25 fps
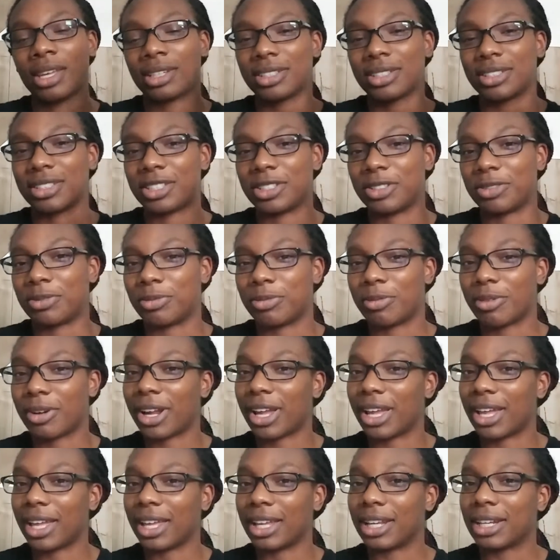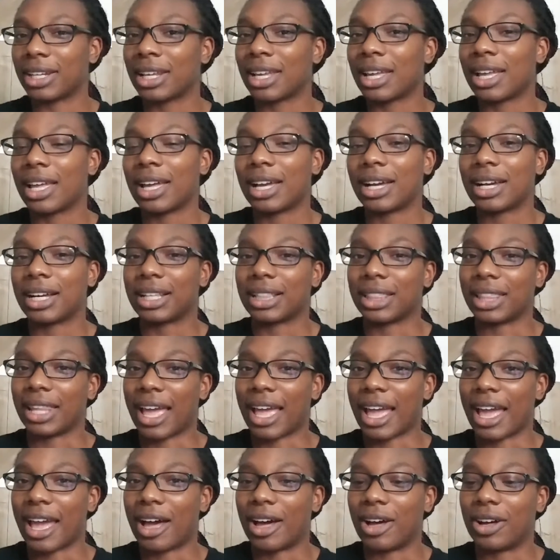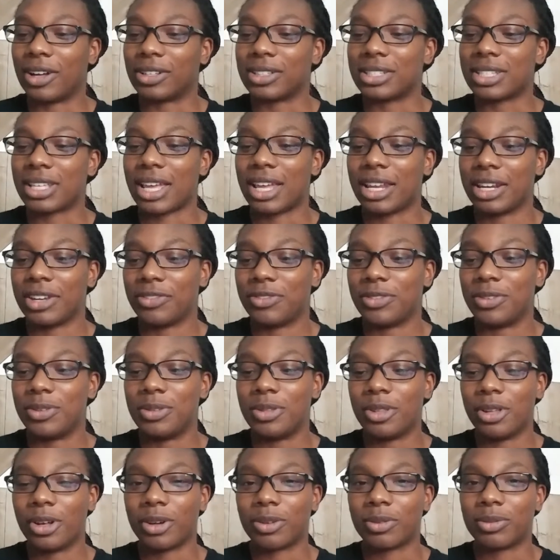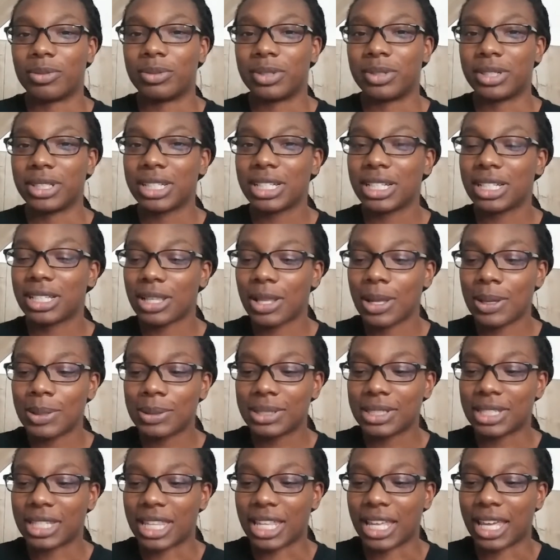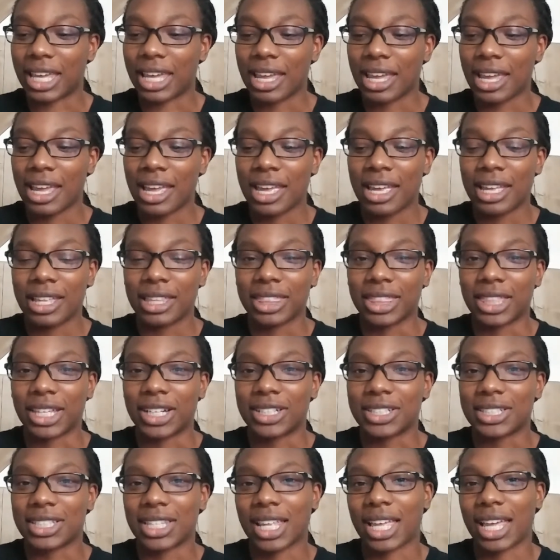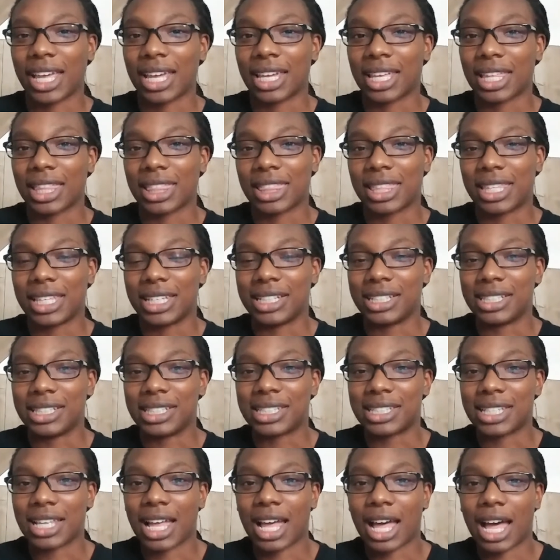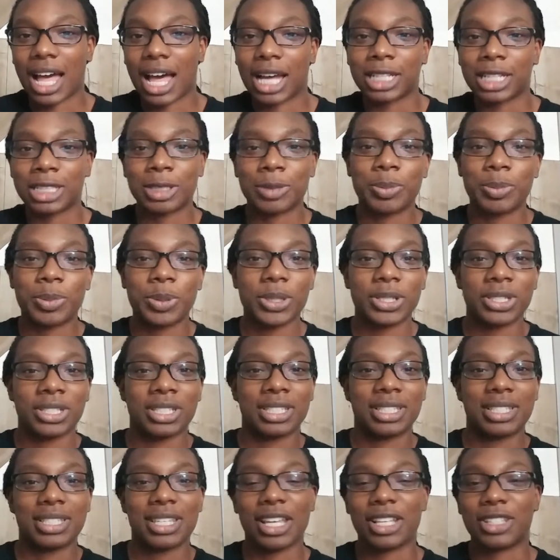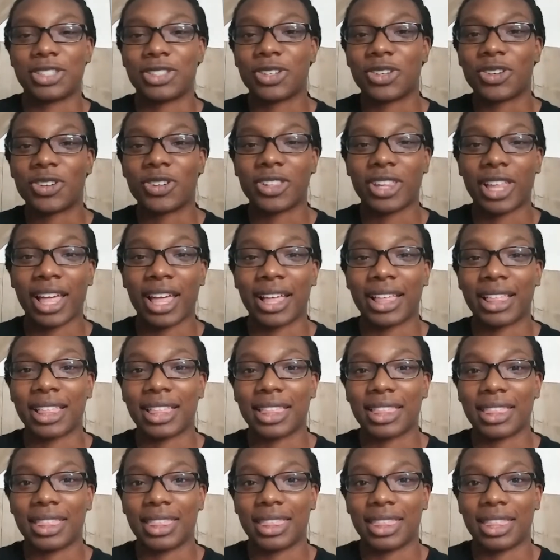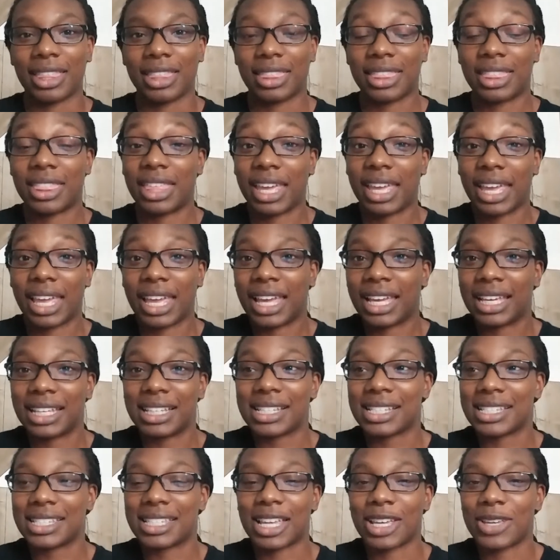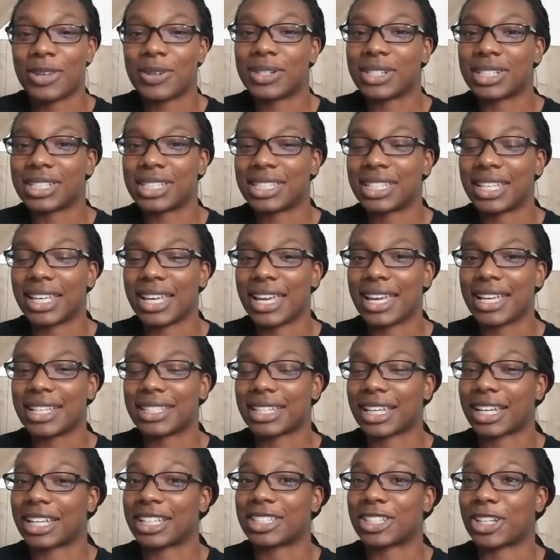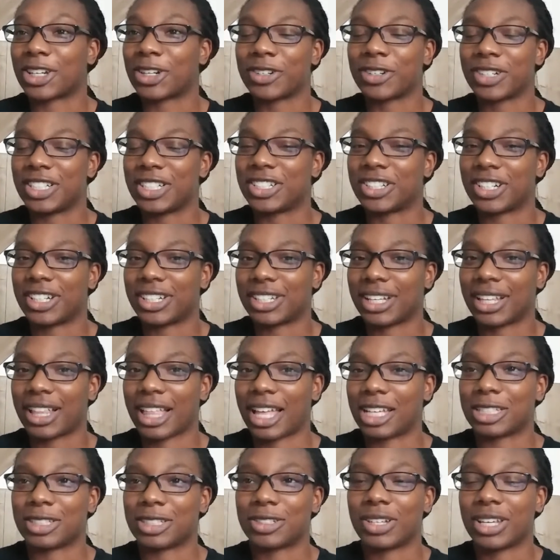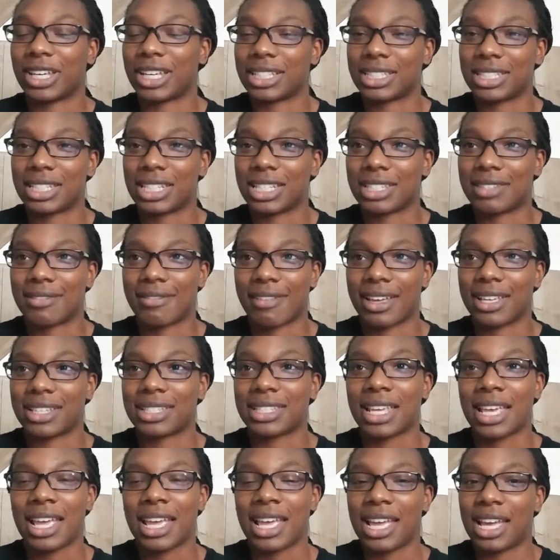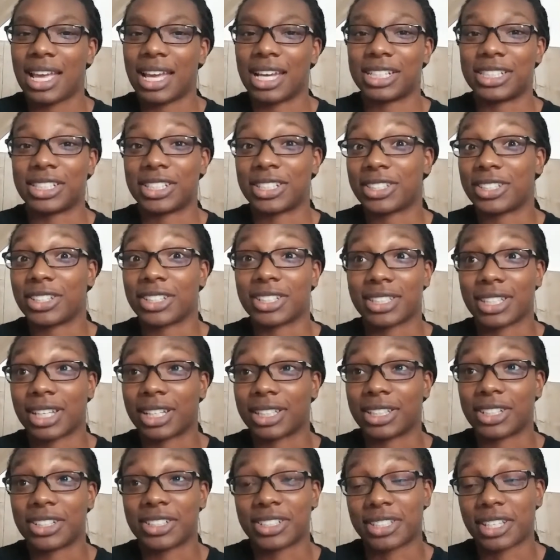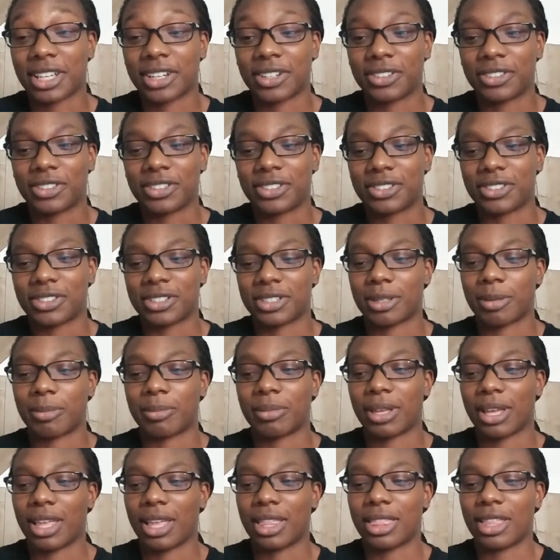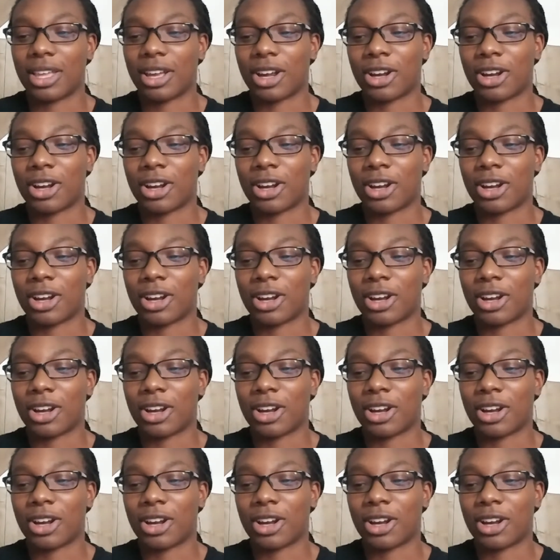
it's these red clouds. And if you look really closely, there's like these octopus tentacle like things that you can see. It's like it's a creature in the clouds. You can't see his face. It just looks like there's tentacles or something in